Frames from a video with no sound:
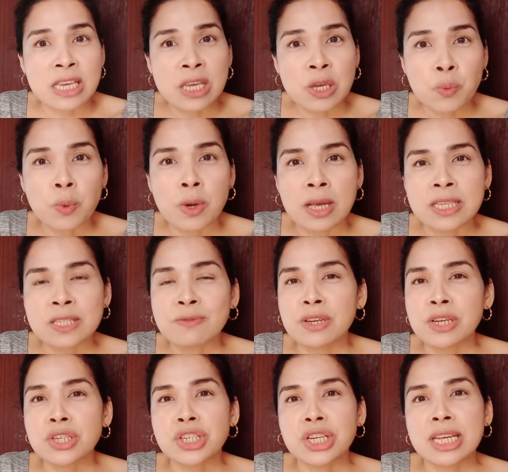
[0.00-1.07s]
he was
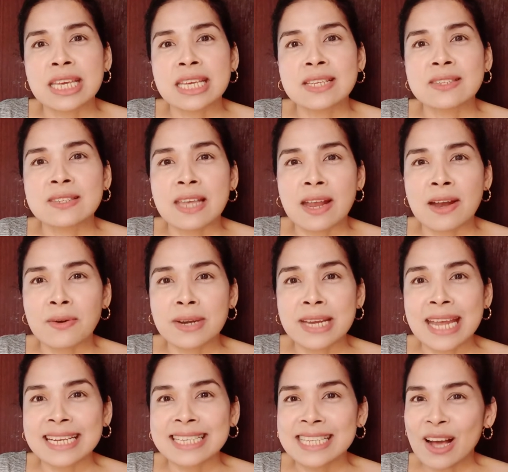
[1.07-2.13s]
finishing his errand
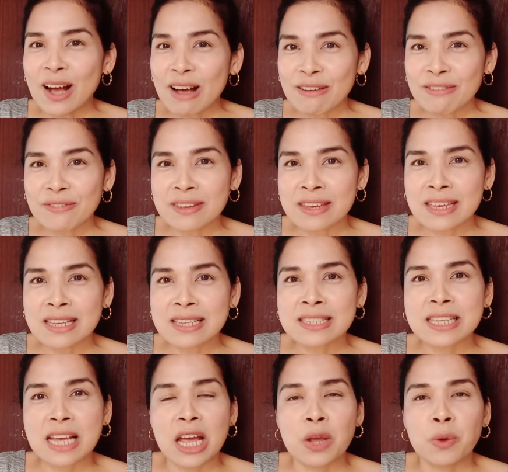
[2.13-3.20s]
at the
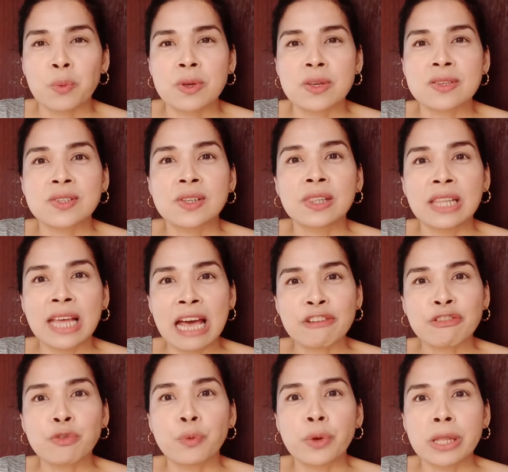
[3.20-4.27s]
office, I was
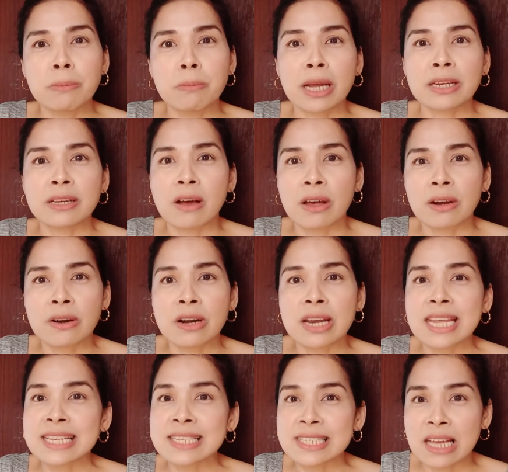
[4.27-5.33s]
left with my daughter
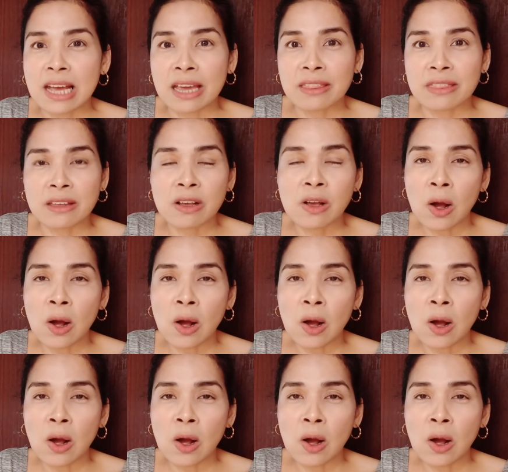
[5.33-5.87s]
inside the